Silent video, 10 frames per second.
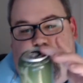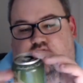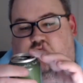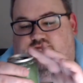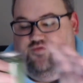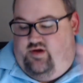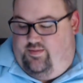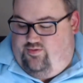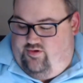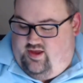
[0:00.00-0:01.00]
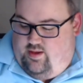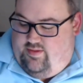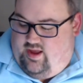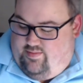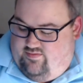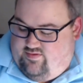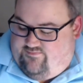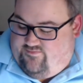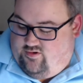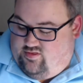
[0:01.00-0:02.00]
from Fortnight Brewing Company. I believe the
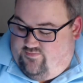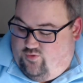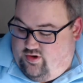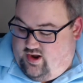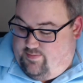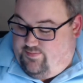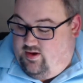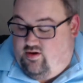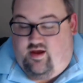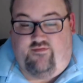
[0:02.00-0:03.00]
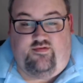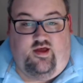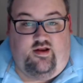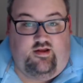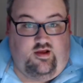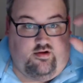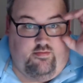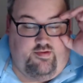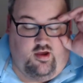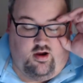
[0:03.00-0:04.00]
first Fortnight beer I've done here
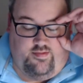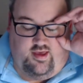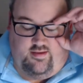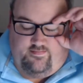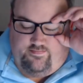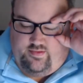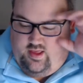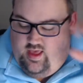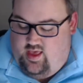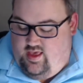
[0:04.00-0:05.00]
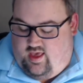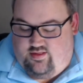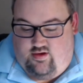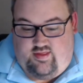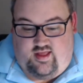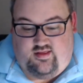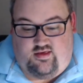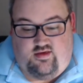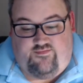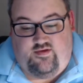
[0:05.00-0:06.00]
on P R B. And so that
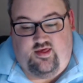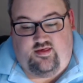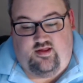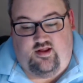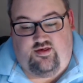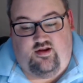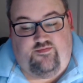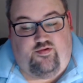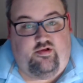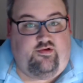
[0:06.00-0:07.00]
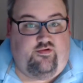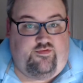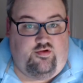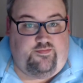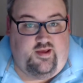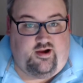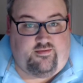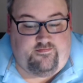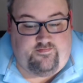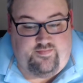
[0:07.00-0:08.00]
does it for this edition of Pourly Reviewed Beer.
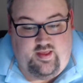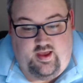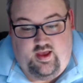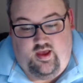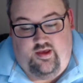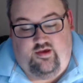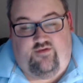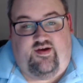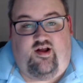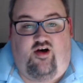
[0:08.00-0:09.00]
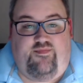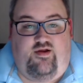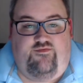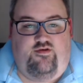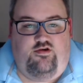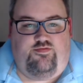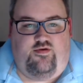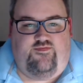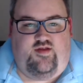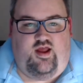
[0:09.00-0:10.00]
You can find all of my reviews,
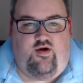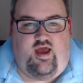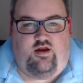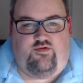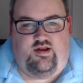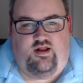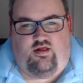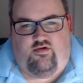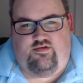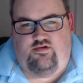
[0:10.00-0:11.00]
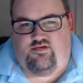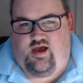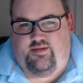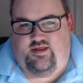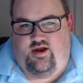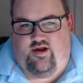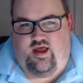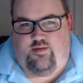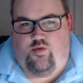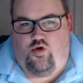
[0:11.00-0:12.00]
both video and written, along with news, commentary,
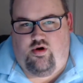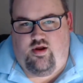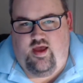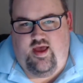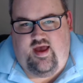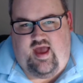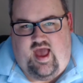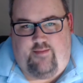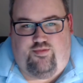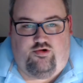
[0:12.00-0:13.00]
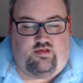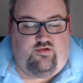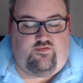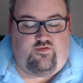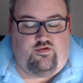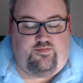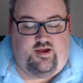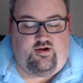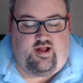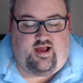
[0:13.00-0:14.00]
and more at poorly reviewed
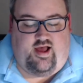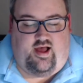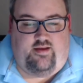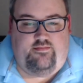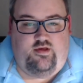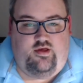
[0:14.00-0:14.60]
beer dot com.